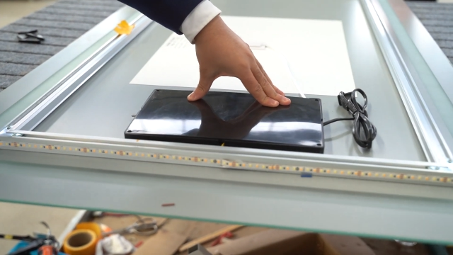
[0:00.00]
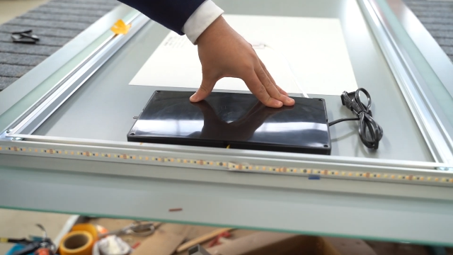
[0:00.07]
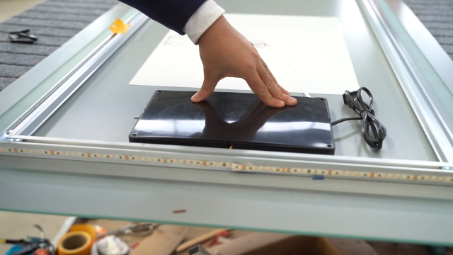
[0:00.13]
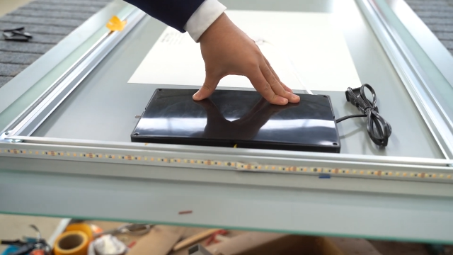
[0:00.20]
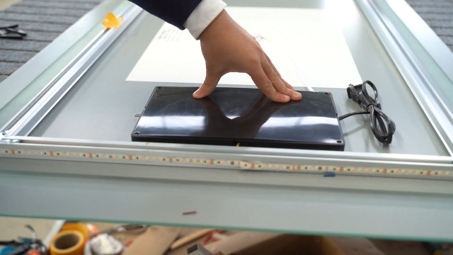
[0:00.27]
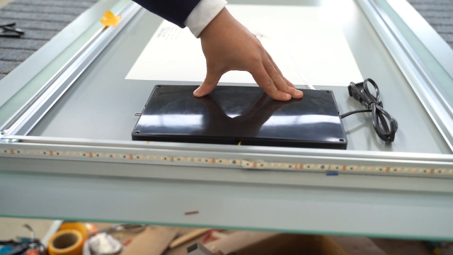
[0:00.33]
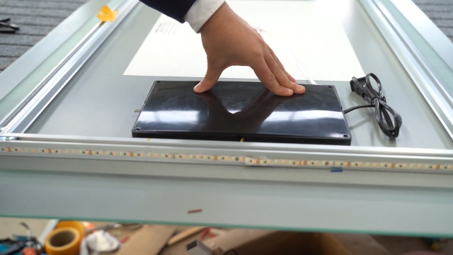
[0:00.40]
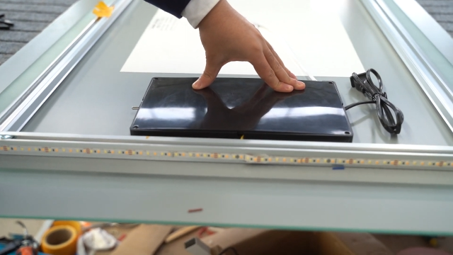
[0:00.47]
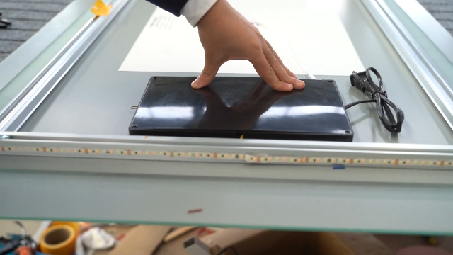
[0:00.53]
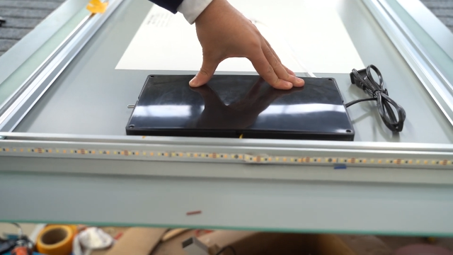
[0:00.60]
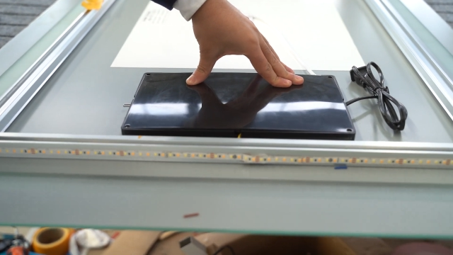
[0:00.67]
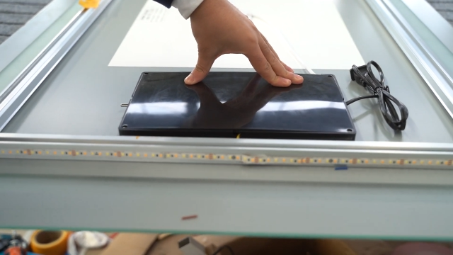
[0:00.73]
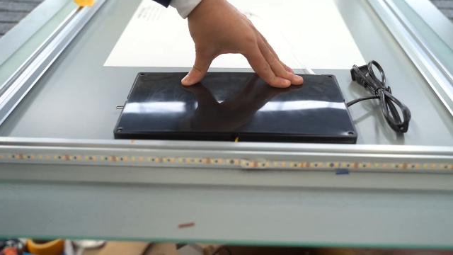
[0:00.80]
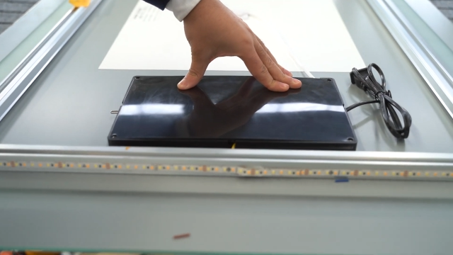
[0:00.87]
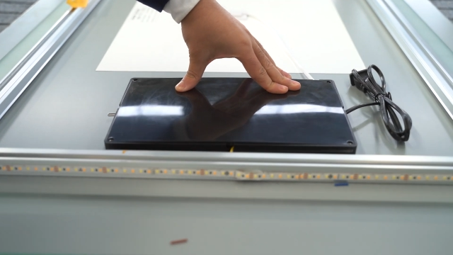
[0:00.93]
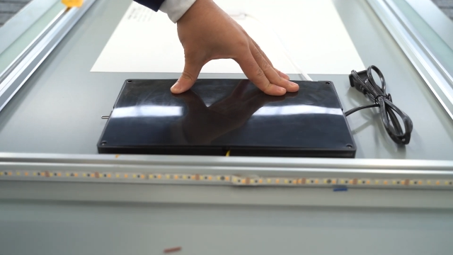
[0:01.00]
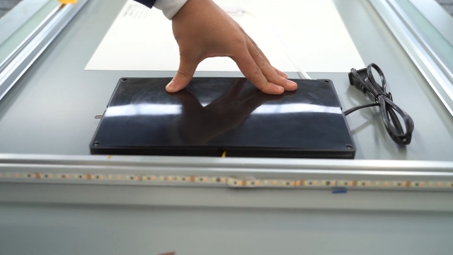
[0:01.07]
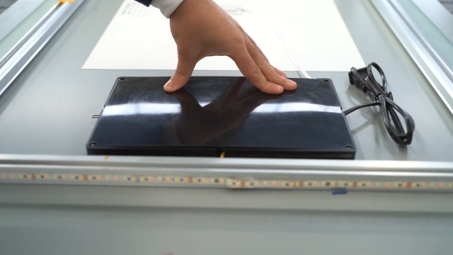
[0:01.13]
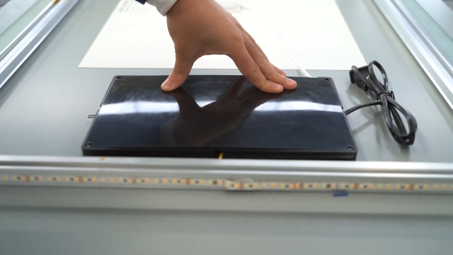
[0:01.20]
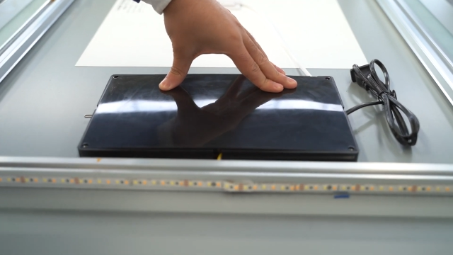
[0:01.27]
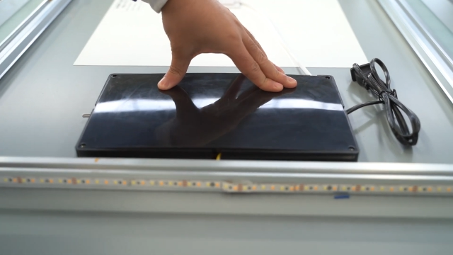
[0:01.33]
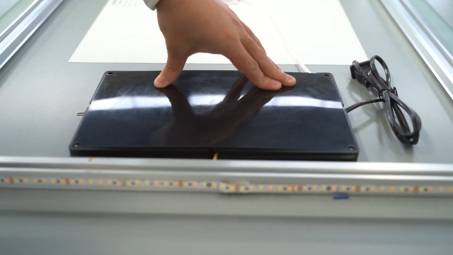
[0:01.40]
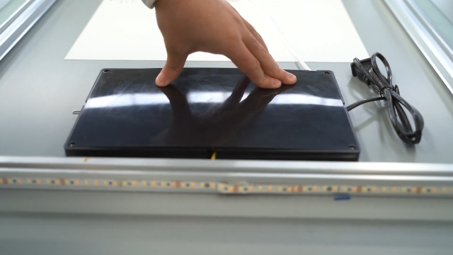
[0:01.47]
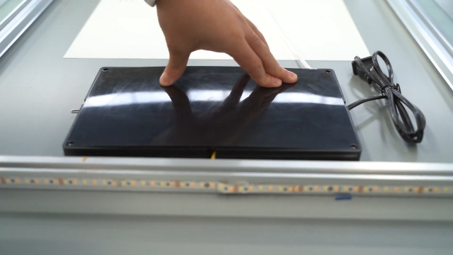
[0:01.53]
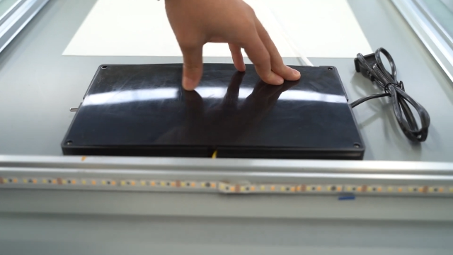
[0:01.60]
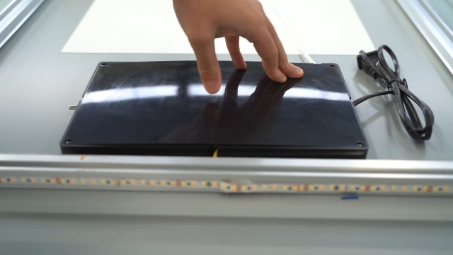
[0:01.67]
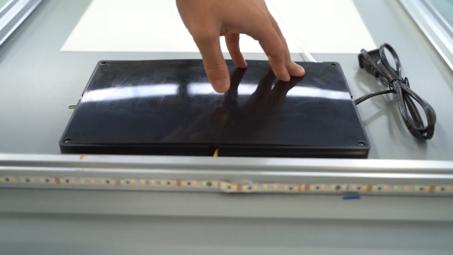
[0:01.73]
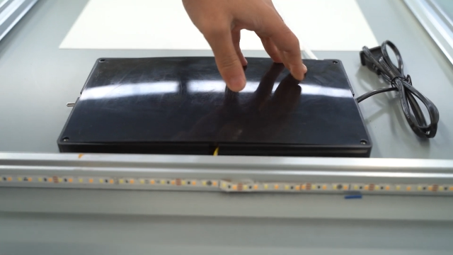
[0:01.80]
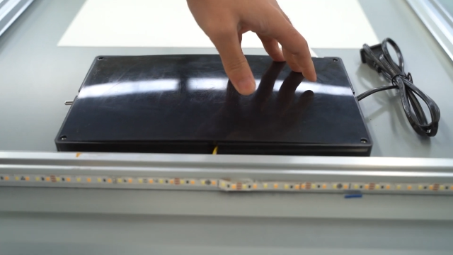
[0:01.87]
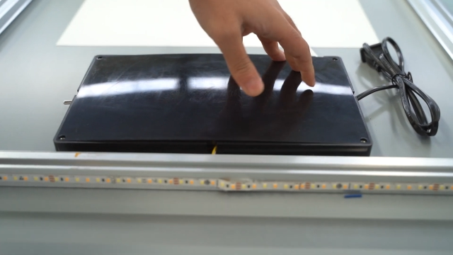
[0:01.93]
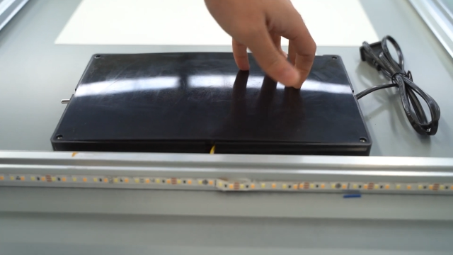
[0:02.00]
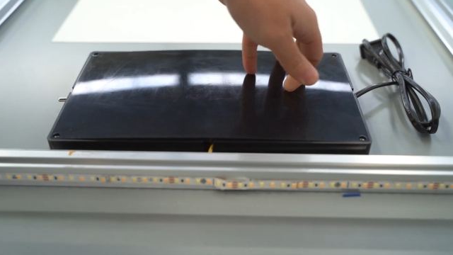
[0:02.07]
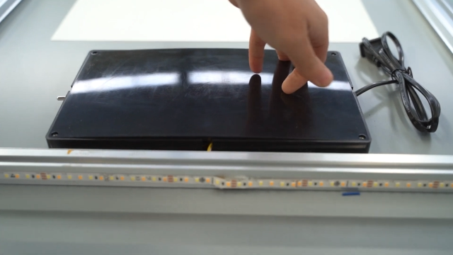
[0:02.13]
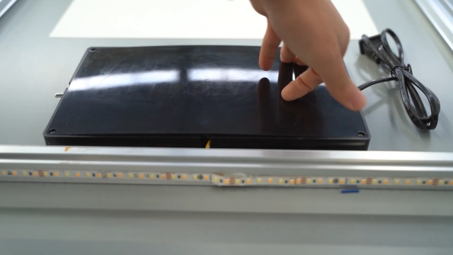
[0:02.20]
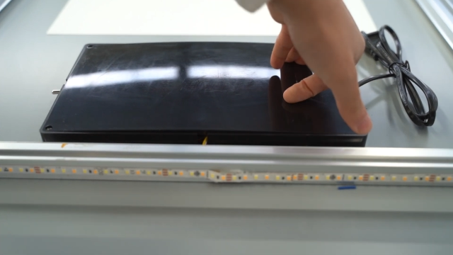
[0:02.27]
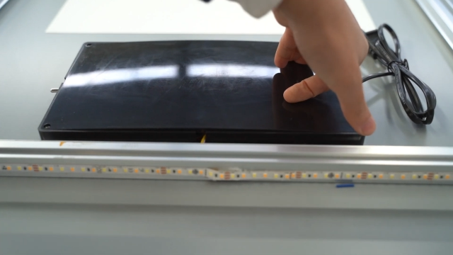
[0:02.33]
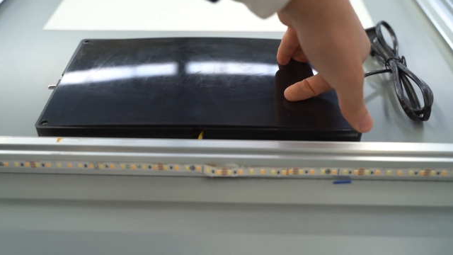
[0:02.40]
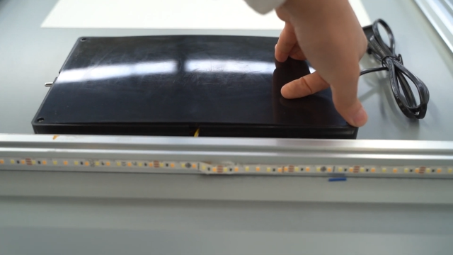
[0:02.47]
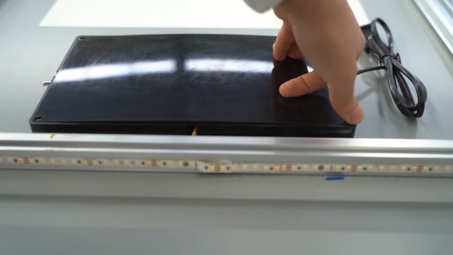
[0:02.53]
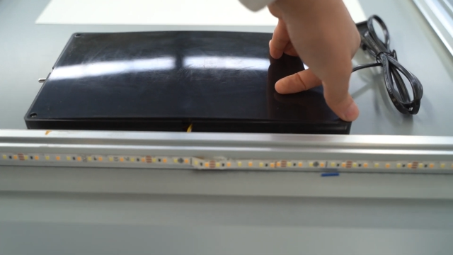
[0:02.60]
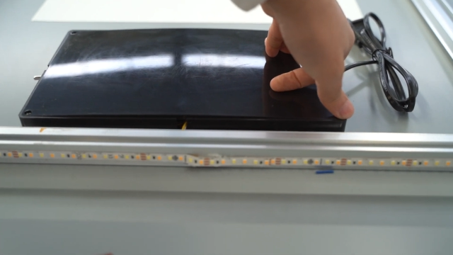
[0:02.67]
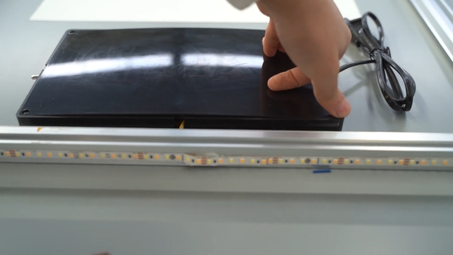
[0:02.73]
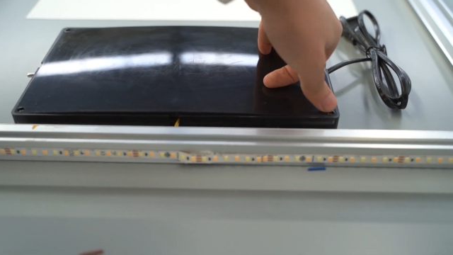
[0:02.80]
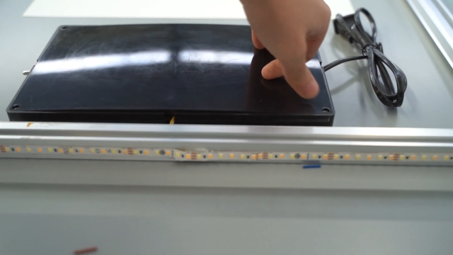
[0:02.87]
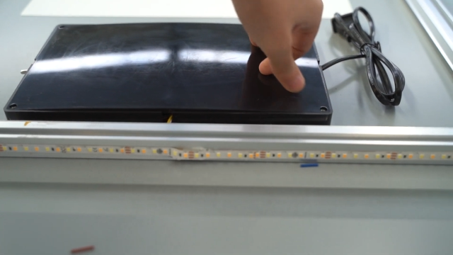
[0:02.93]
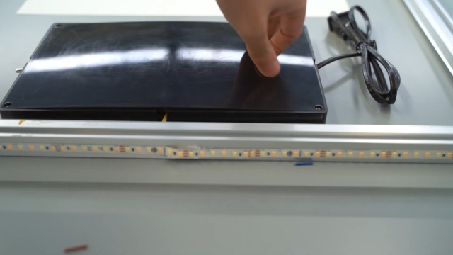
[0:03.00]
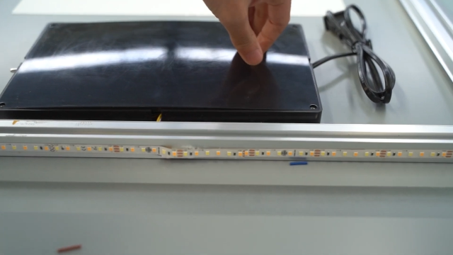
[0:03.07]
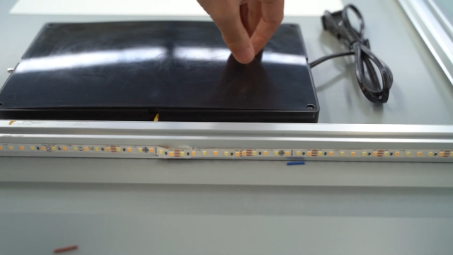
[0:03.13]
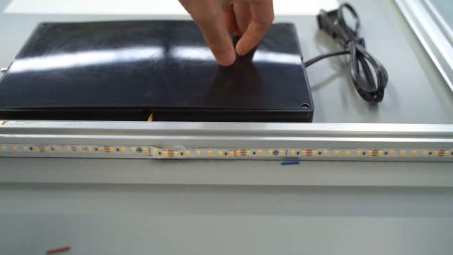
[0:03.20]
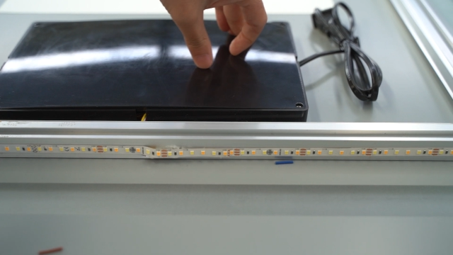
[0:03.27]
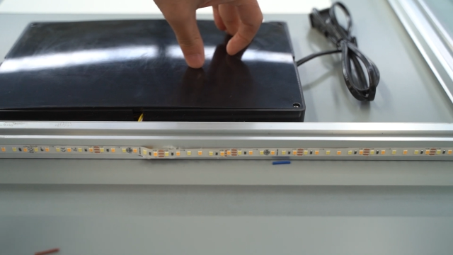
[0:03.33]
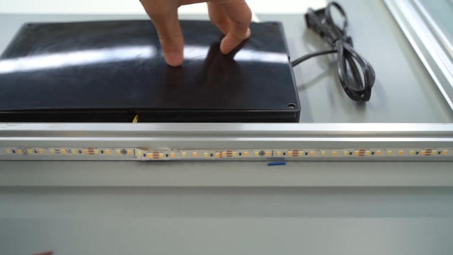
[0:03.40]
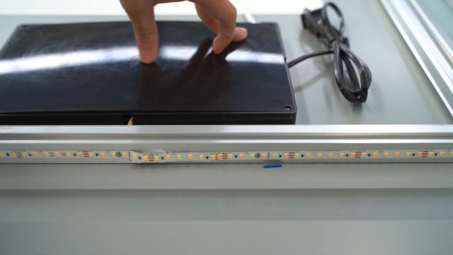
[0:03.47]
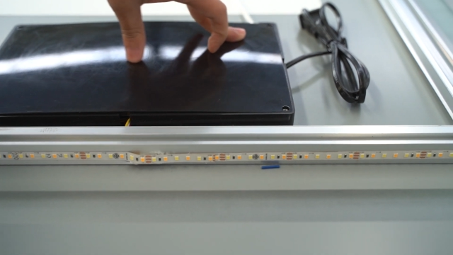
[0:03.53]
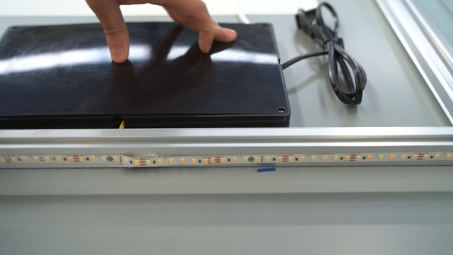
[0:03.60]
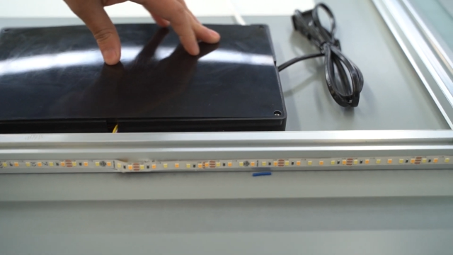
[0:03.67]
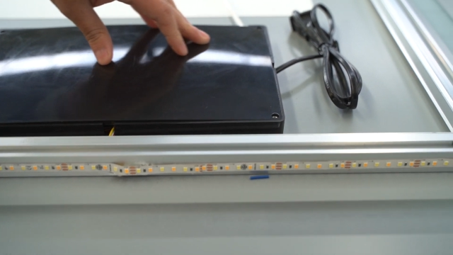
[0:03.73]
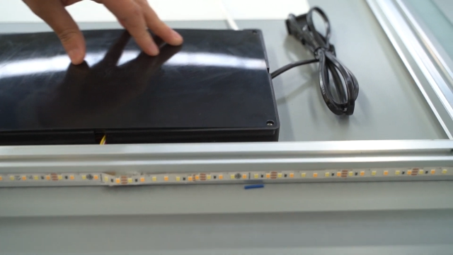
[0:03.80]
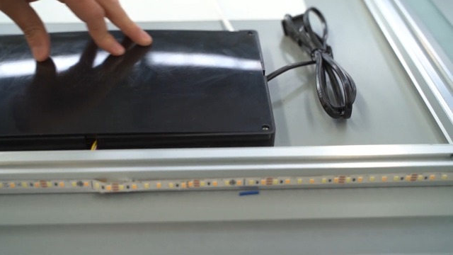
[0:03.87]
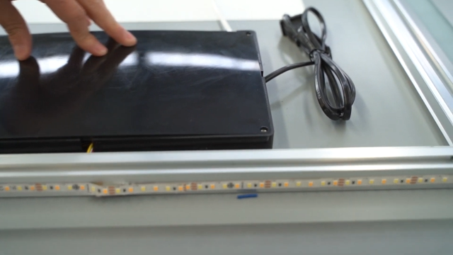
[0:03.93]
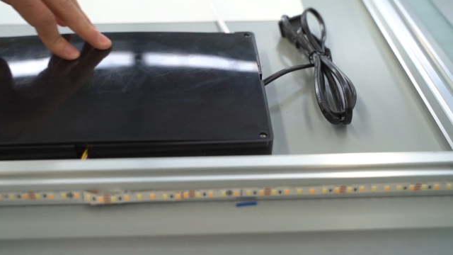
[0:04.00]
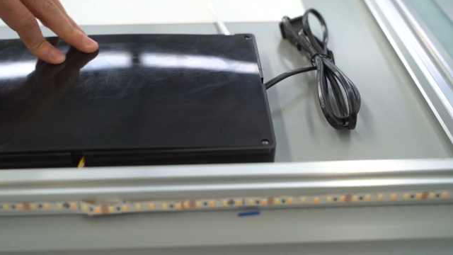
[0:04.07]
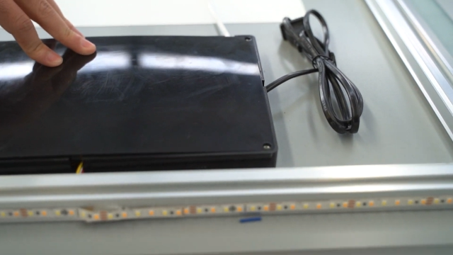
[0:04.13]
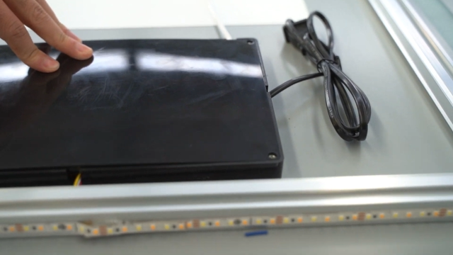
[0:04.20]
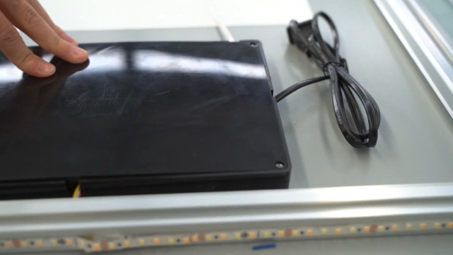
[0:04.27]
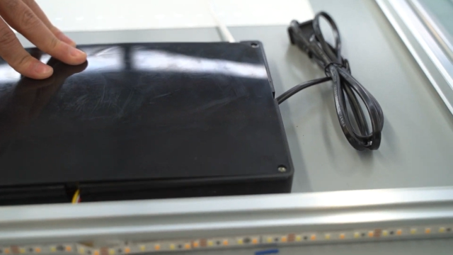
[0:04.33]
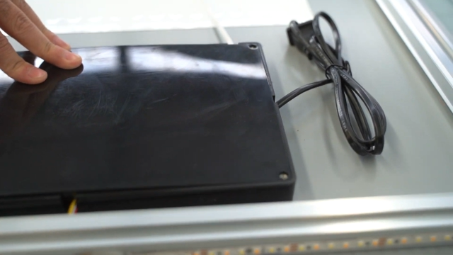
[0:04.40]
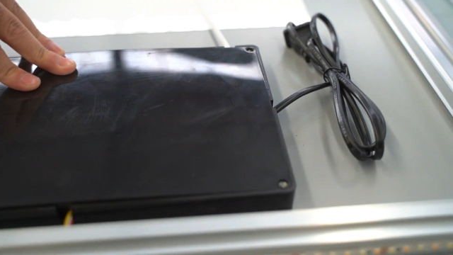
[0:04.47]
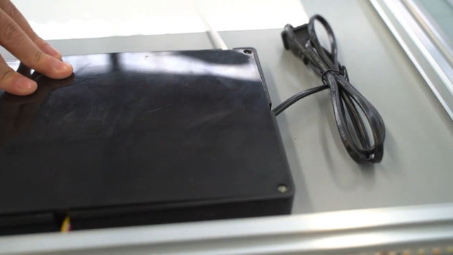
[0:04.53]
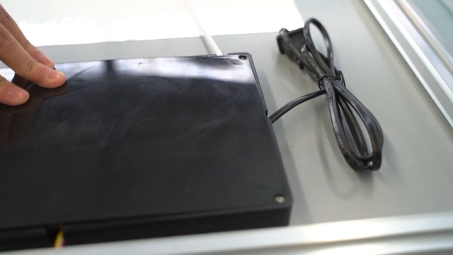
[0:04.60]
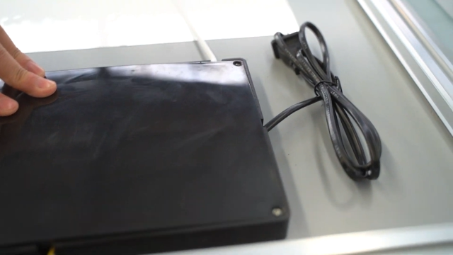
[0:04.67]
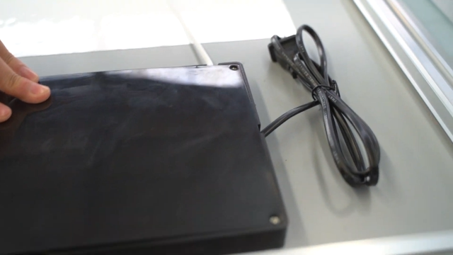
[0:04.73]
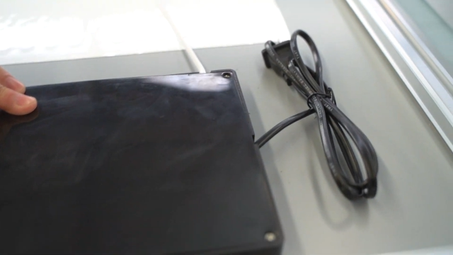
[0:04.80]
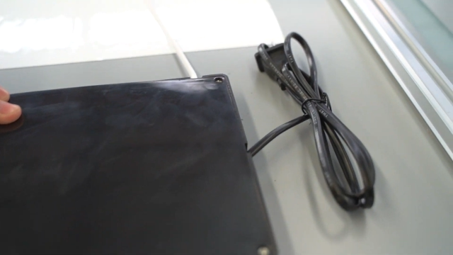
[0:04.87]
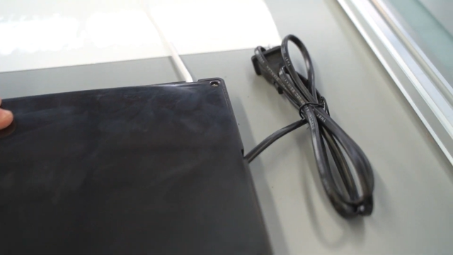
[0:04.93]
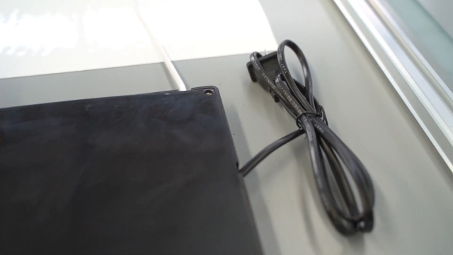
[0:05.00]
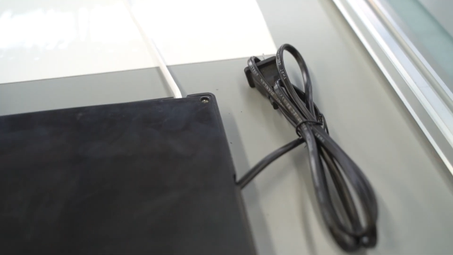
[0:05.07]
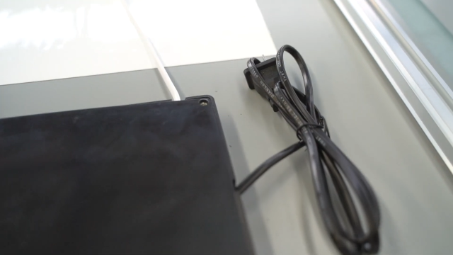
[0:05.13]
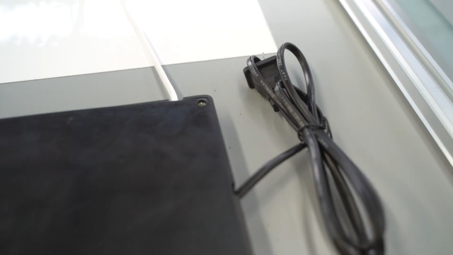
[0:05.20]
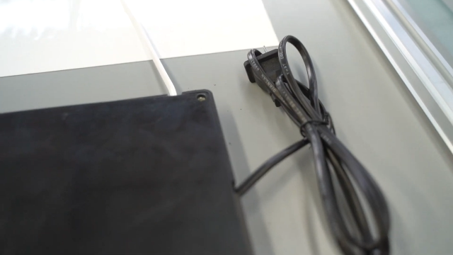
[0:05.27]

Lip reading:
No face is visible, so there are no lips to read.